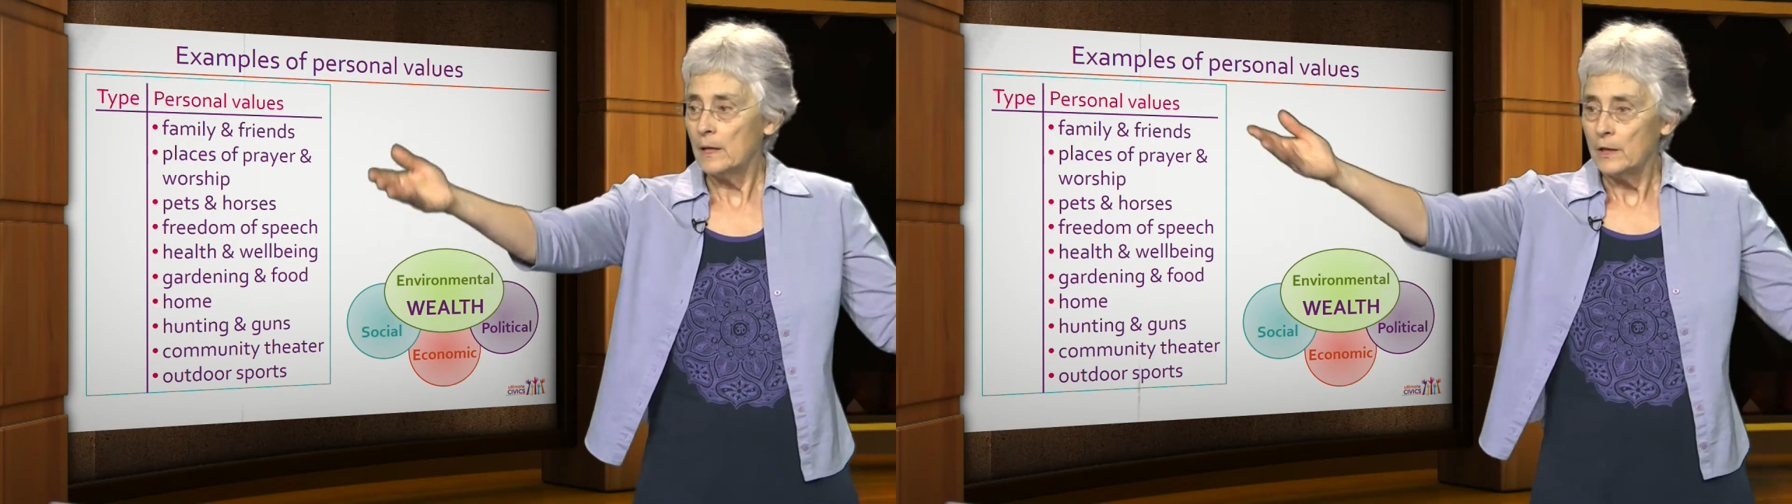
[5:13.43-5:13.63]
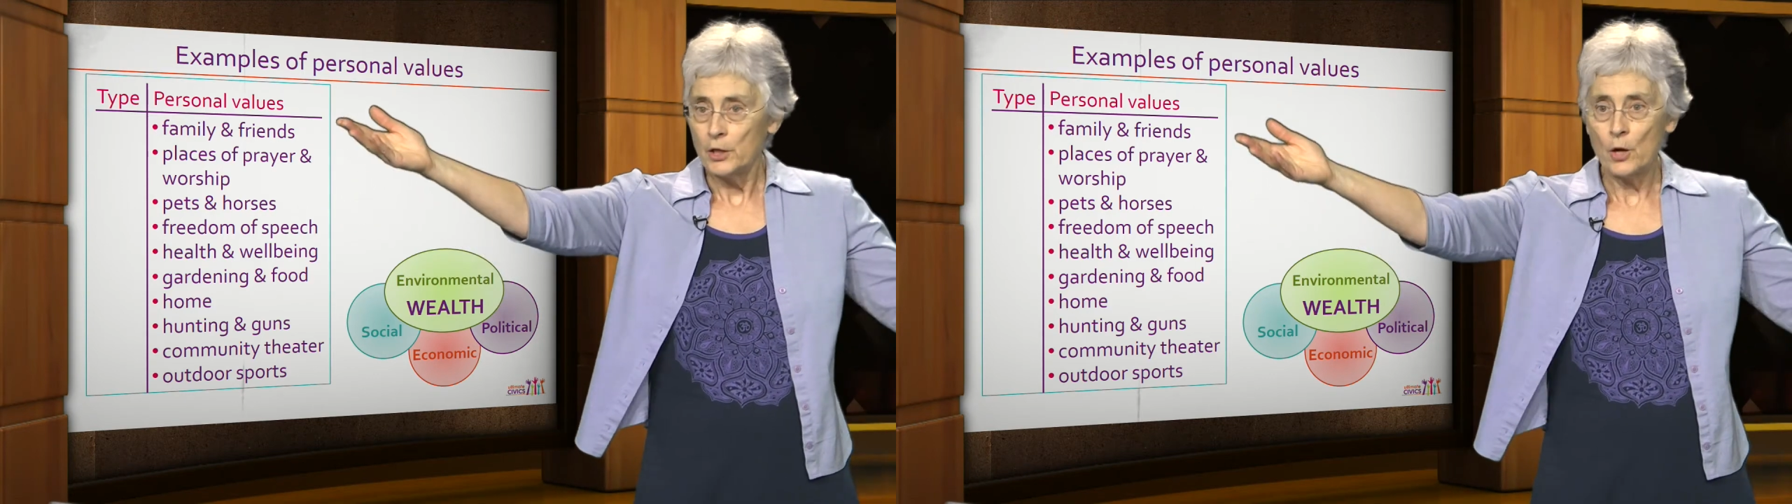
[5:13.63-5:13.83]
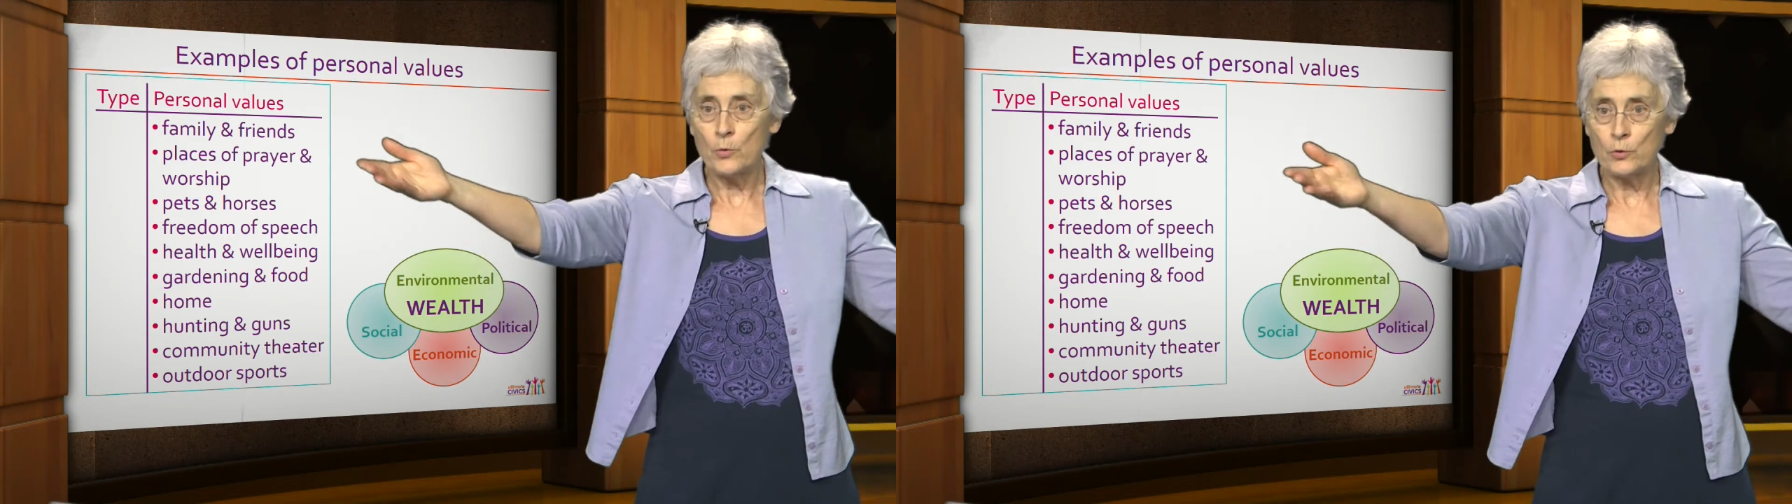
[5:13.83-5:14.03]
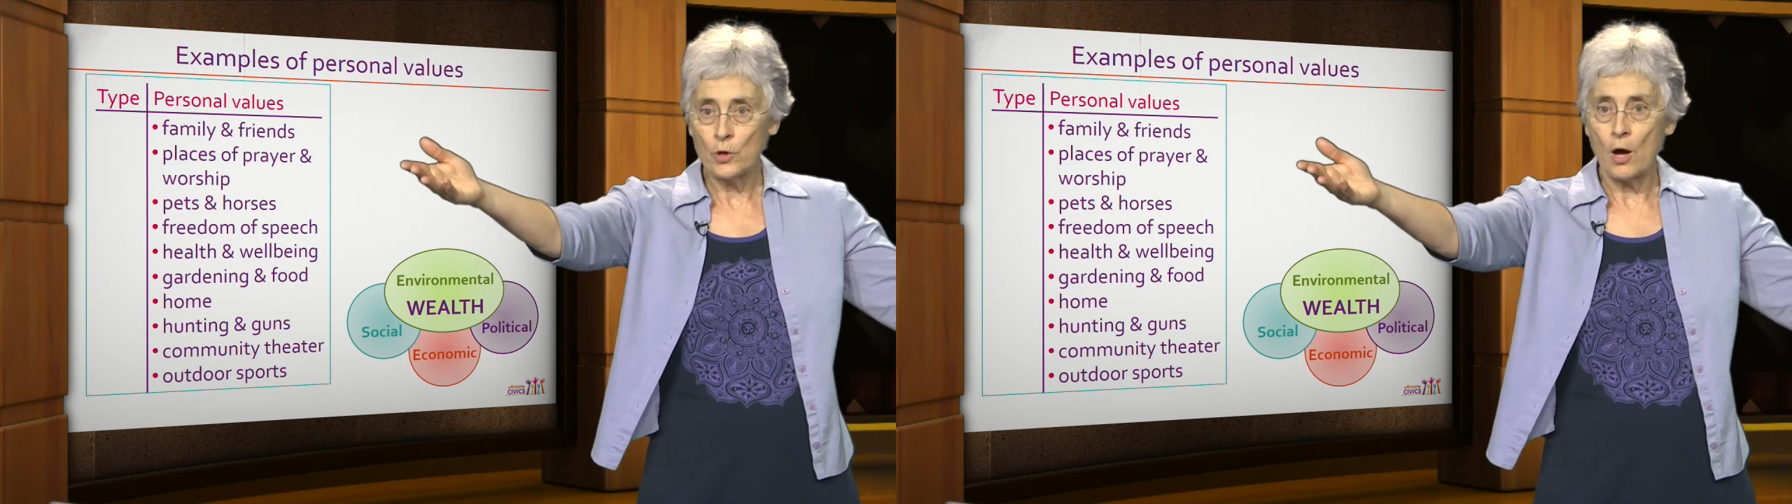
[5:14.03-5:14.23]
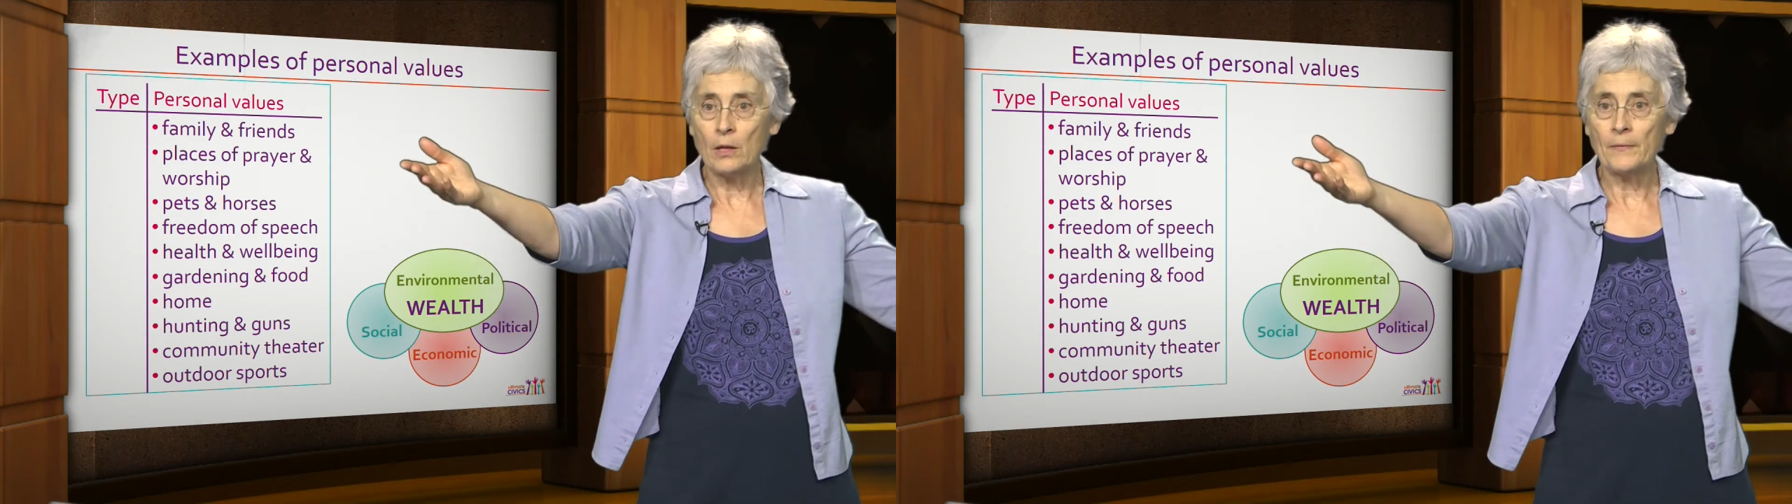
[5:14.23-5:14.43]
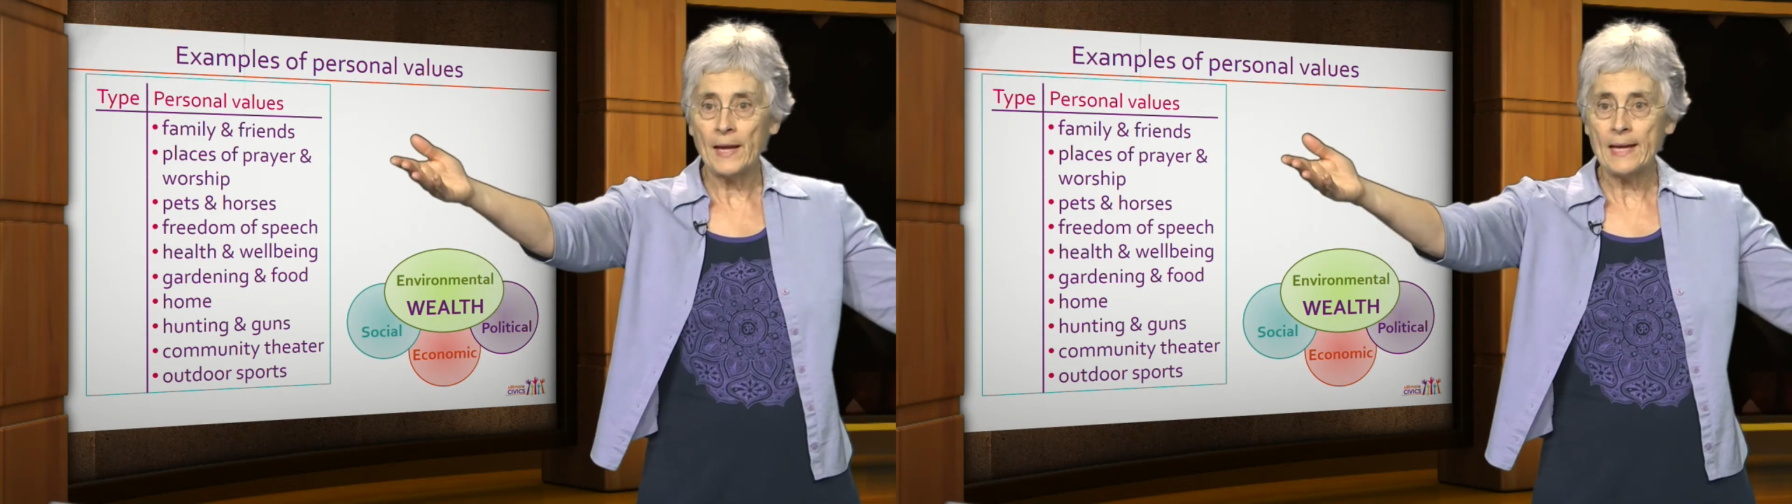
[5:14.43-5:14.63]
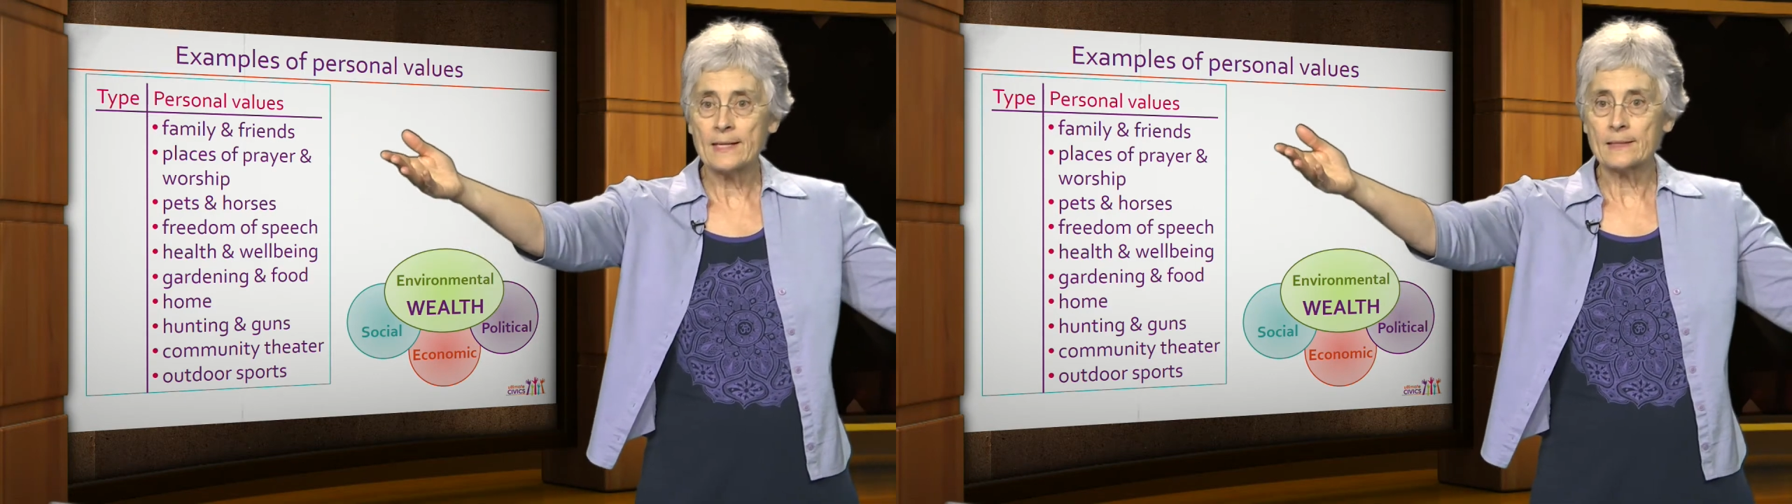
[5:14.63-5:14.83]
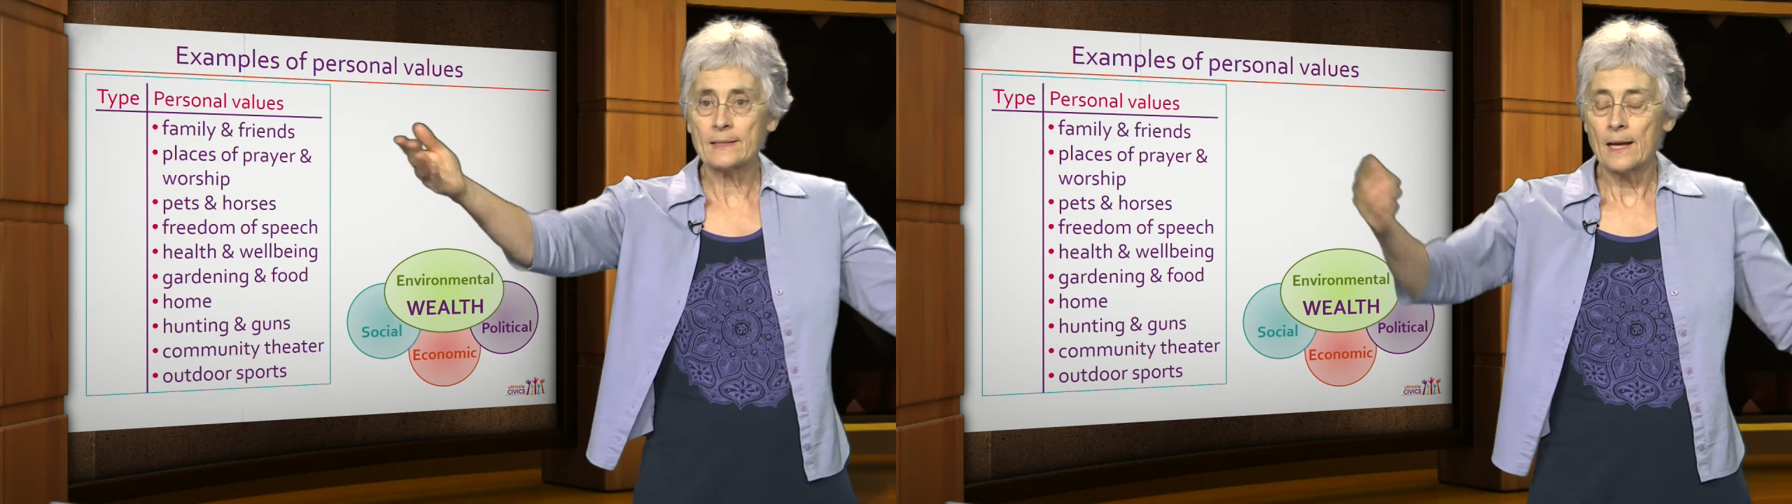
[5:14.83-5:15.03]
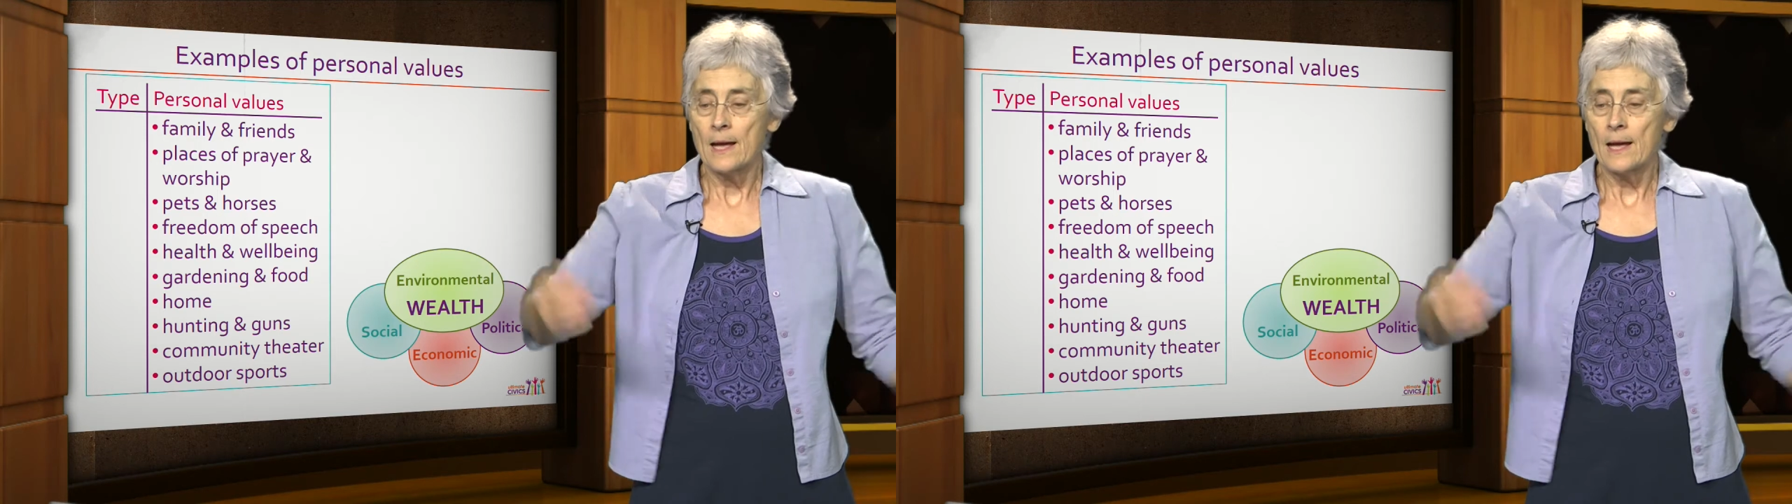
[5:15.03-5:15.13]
you call on the hands.